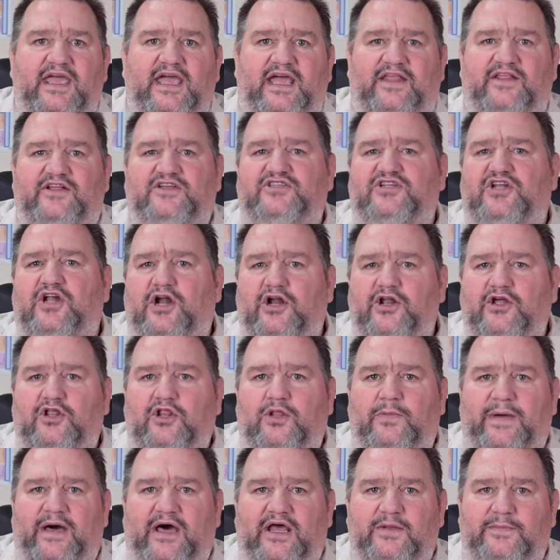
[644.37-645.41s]
And there's an article
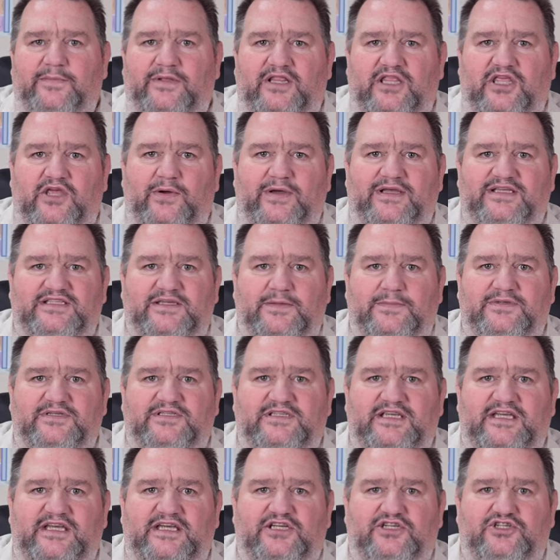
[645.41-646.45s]
about him in the U S
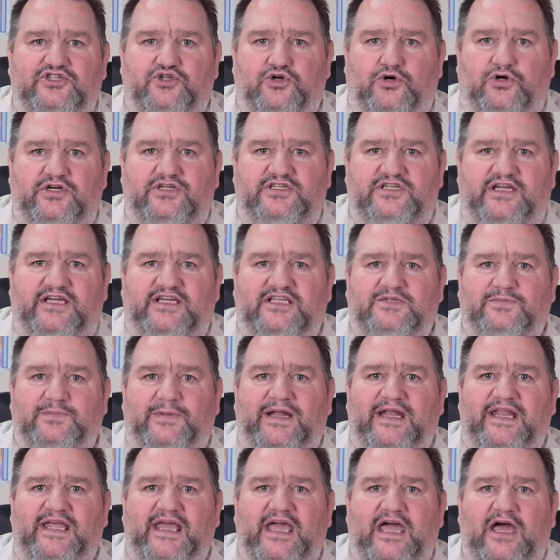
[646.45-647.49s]
Embassy in Georgia
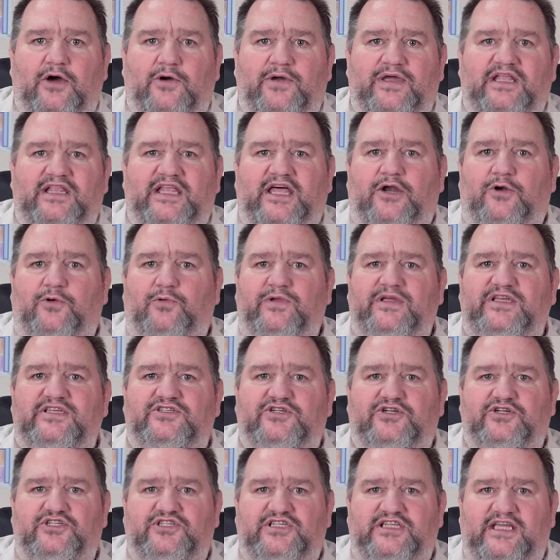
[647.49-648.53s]
explaining how he led a
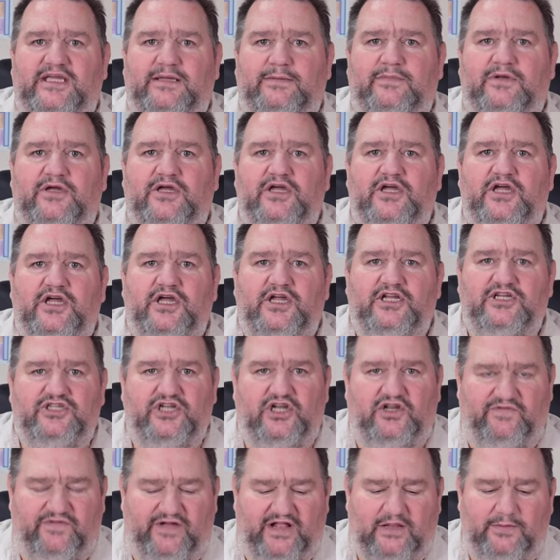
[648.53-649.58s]
research team to
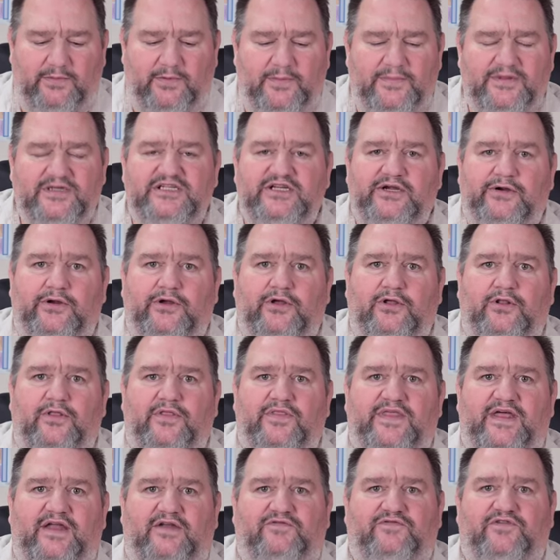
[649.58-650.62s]
develop a material
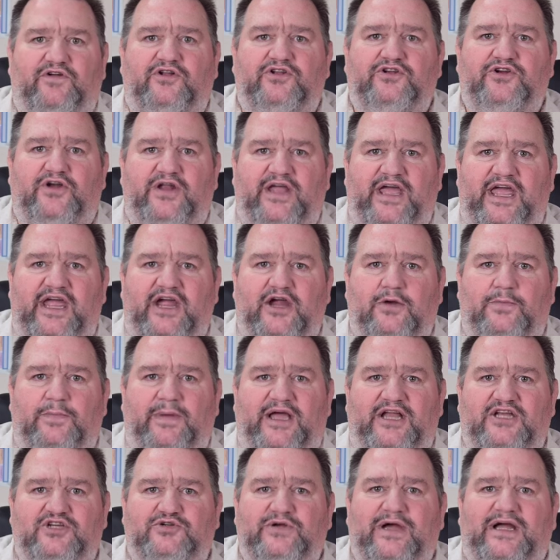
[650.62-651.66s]
that filtered air
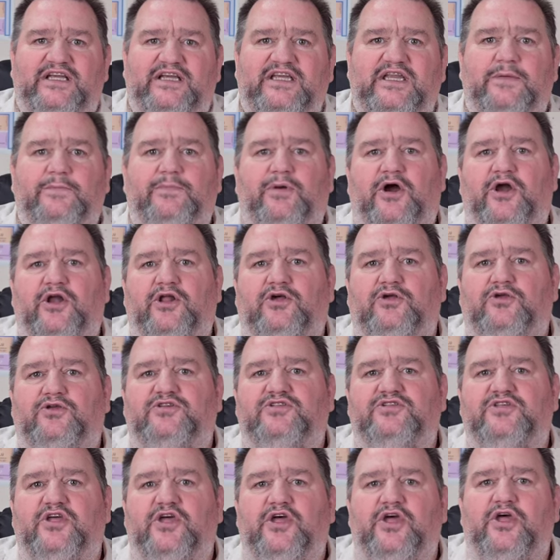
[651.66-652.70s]
by attracting
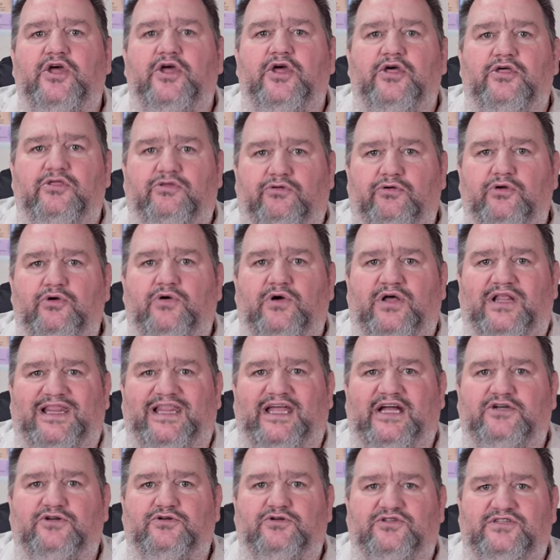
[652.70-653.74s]
particles through
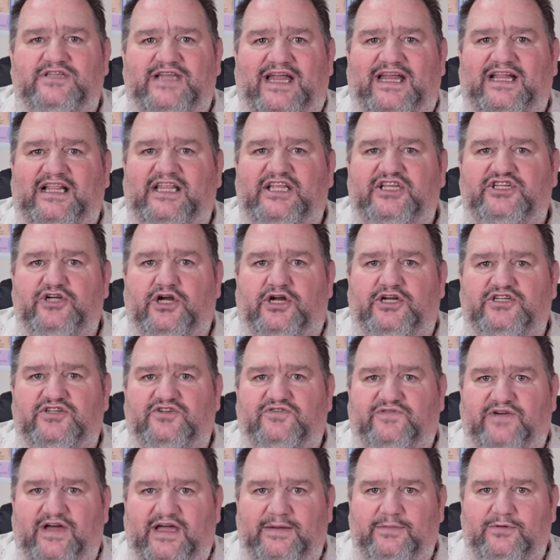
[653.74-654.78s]
electrostatically charged
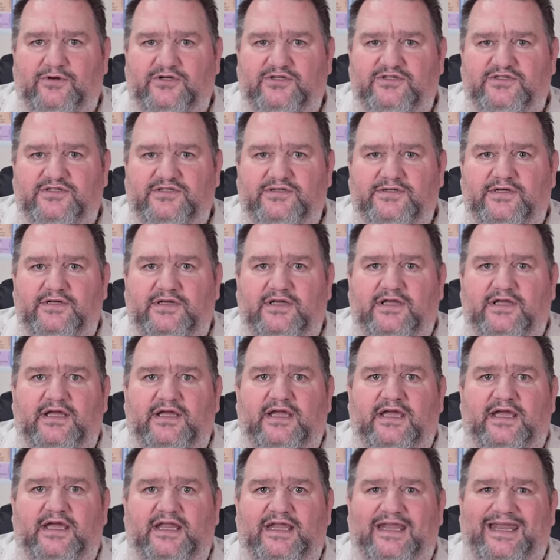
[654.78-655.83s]
fibers.
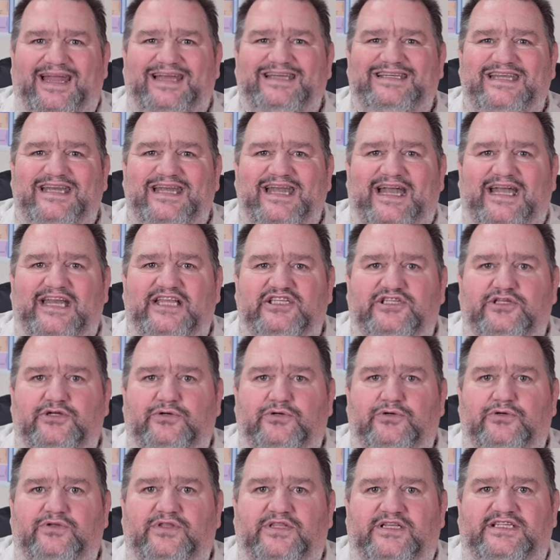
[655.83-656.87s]
In nineteen
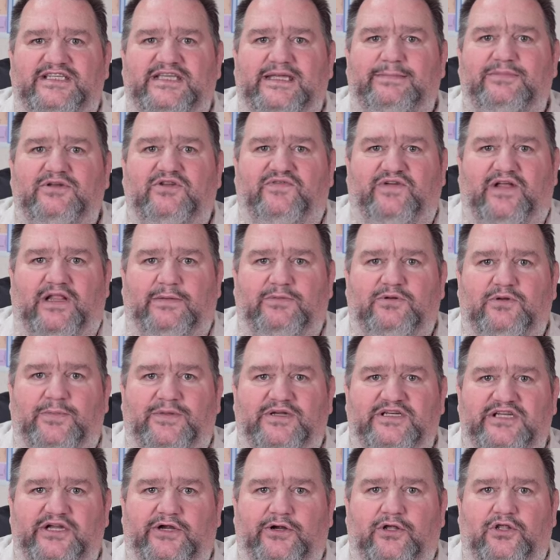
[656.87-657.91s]
ninety-two, the team developed a
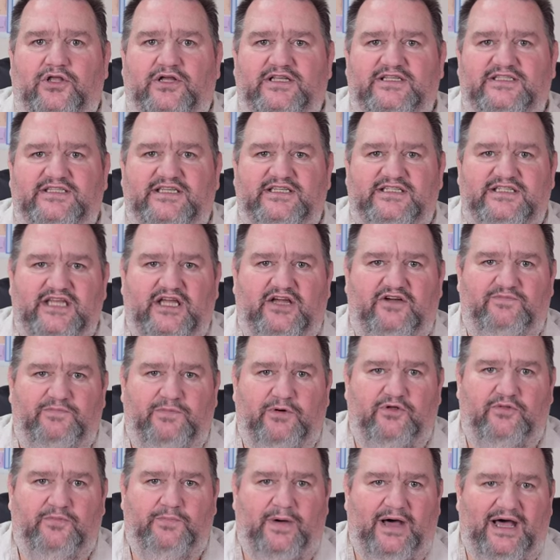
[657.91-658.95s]
material consisting of
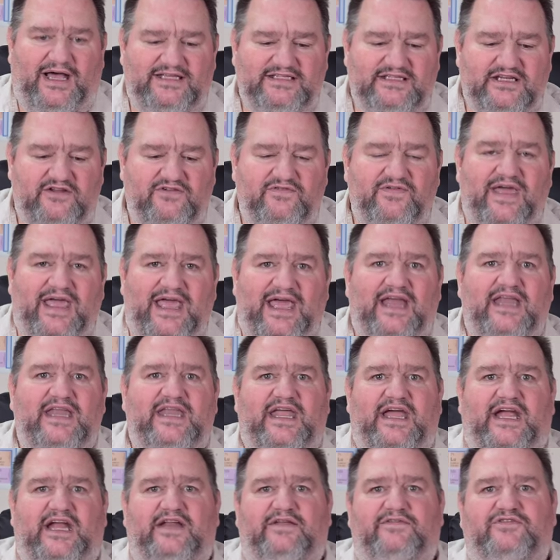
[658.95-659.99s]
both positive and
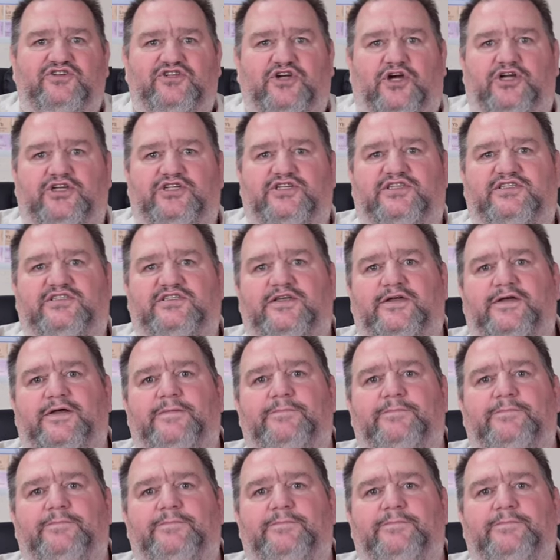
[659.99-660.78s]
negative charges,